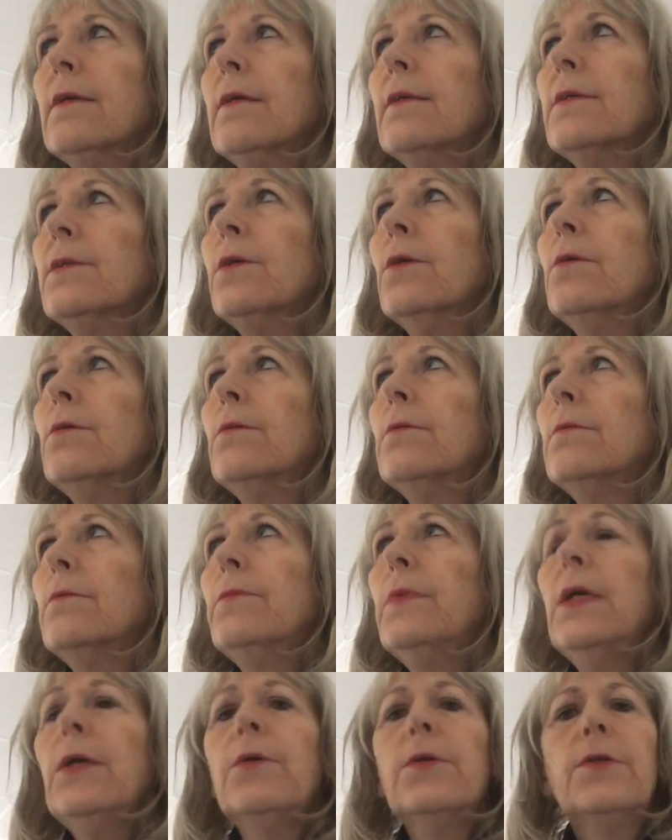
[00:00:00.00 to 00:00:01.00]
So
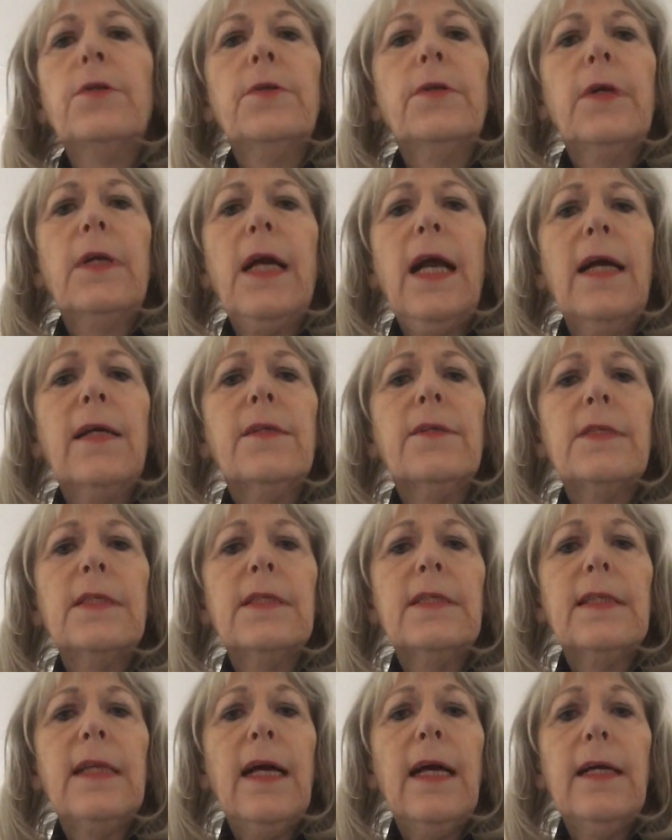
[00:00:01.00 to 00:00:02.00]
we go to the
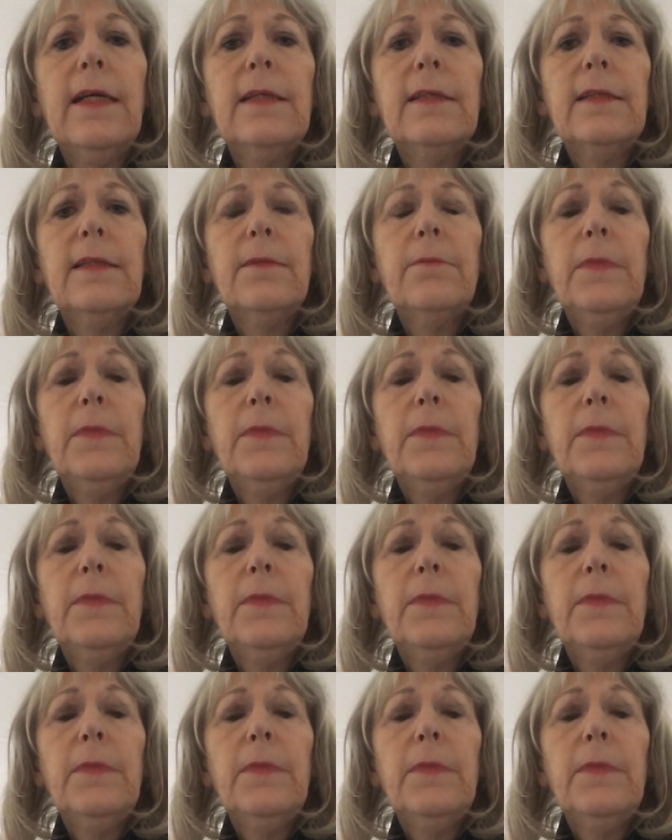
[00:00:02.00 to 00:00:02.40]
countryside,